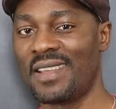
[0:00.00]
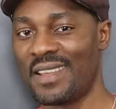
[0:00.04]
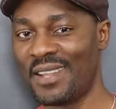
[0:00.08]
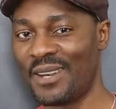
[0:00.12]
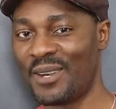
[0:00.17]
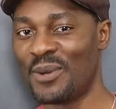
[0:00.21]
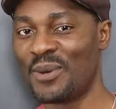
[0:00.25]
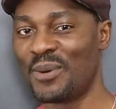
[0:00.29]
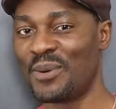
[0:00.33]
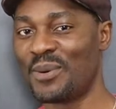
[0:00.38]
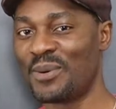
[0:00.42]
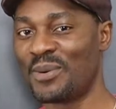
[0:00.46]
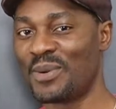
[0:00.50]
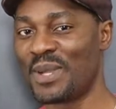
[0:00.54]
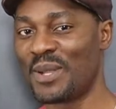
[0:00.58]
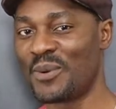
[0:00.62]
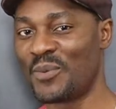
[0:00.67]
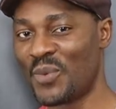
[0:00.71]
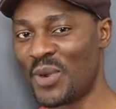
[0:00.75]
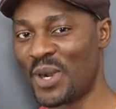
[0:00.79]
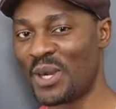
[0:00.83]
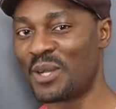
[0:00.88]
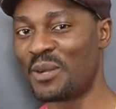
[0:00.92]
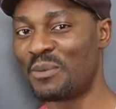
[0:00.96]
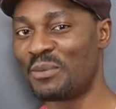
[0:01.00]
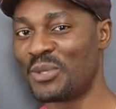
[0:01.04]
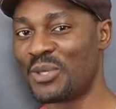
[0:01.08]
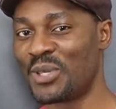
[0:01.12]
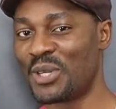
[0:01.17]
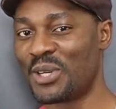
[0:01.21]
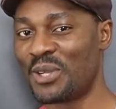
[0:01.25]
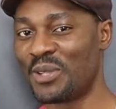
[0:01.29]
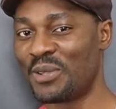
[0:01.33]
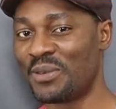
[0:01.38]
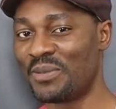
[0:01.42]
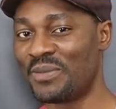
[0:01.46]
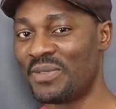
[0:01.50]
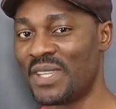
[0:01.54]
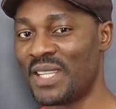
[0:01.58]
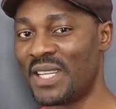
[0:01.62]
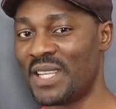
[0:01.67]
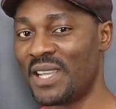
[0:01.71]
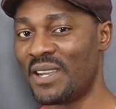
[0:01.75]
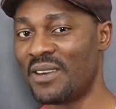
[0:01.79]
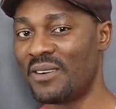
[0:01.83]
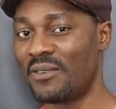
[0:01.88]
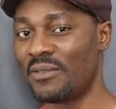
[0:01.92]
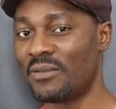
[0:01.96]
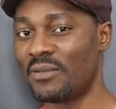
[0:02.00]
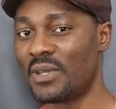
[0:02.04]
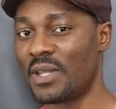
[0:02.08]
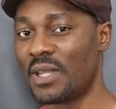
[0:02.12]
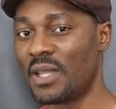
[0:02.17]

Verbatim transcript: Hello and welcome to another video.